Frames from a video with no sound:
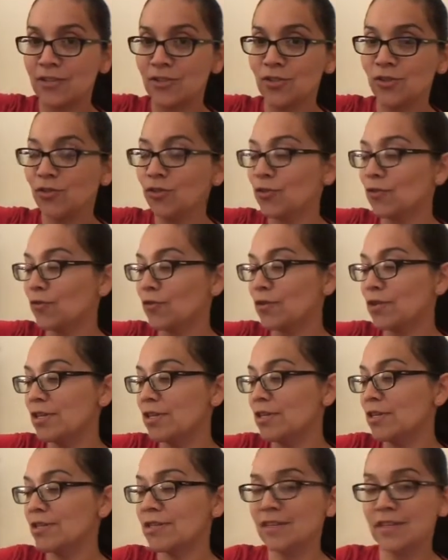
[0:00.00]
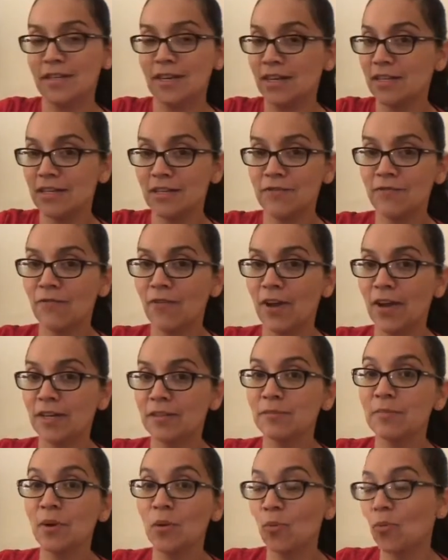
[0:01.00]
to look for these and I didn't
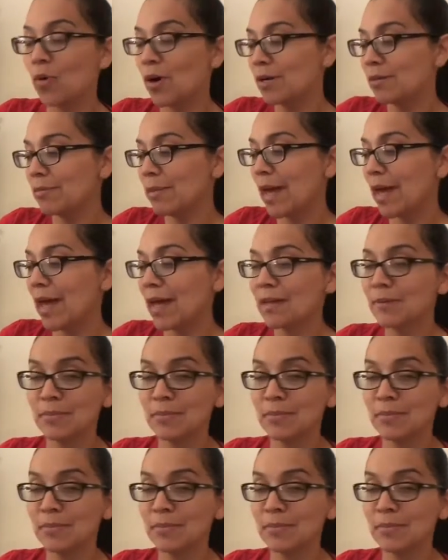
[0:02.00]
find but one bag,